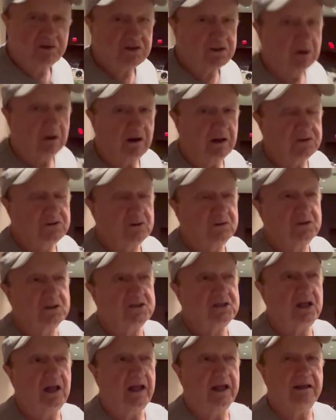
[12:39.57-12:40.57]
stars are
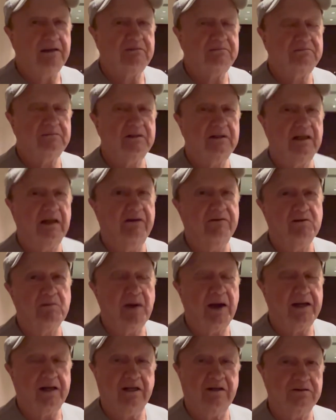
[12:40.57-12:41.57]
just like
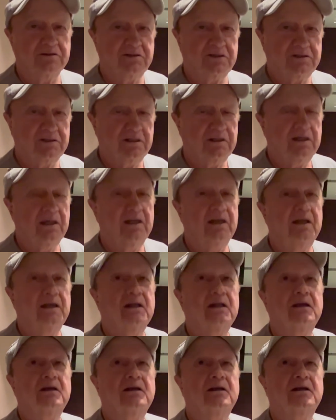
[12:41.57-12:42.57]
everybody else. Just like
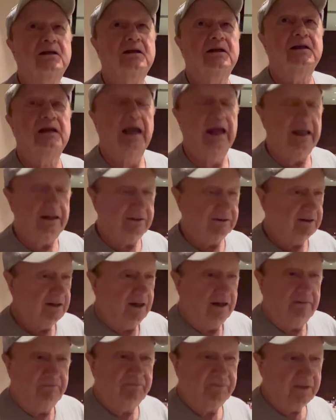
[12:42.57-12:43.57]
everyone else. All and,
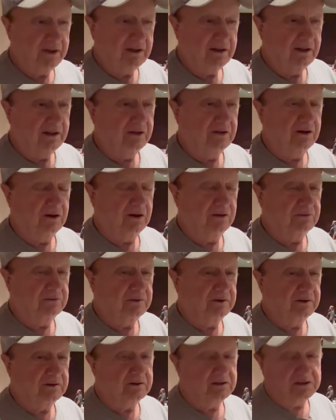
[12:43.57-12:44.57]
right. Um, the,
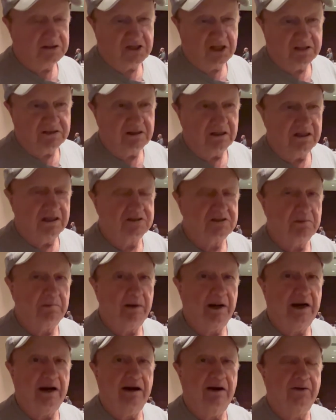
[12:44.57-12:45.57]
it's, it's a
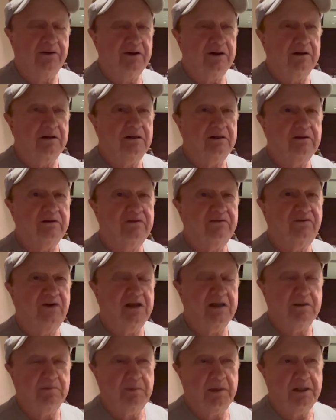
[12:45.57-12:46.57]
bear on the
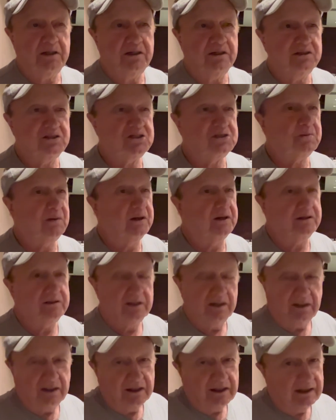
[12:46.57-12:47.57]
fake beards, but
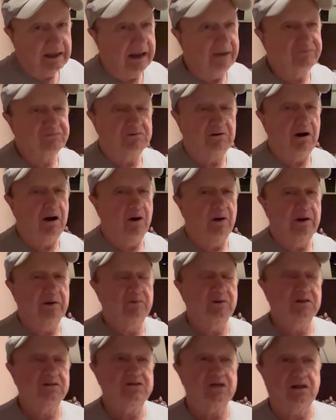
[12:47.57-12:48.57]
after all,
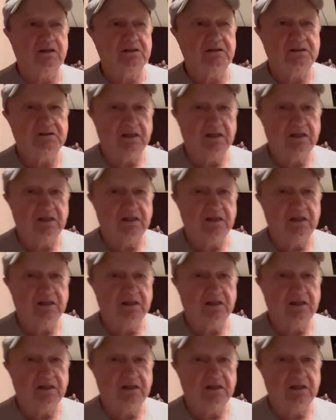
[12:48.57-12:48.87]
it was a